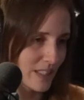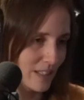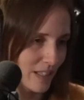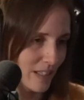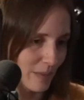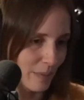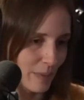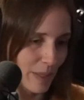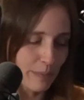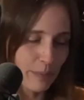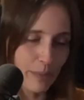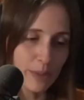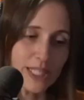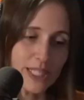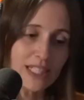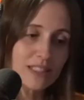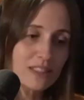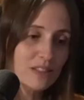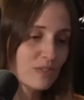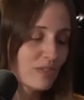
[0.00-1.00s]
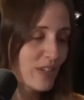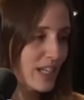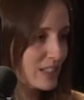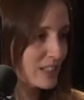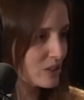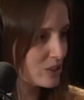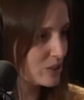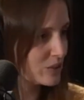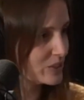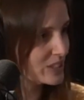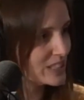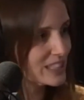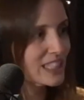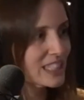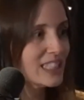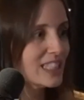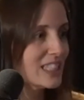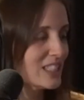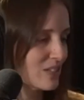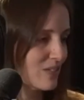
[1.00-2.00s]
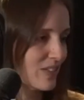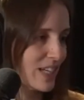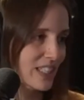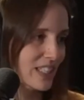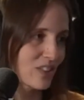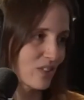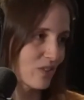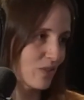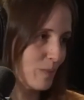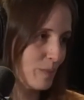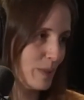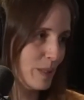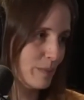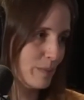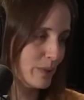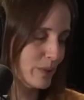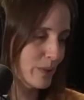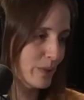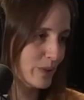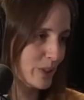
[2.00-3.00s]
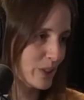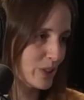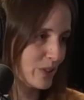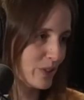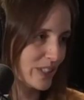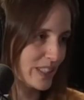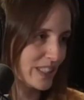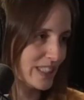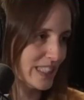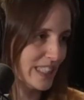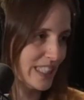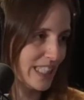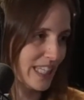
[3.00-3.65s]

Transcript: a protective factor, a resilience factor for people who are struggling.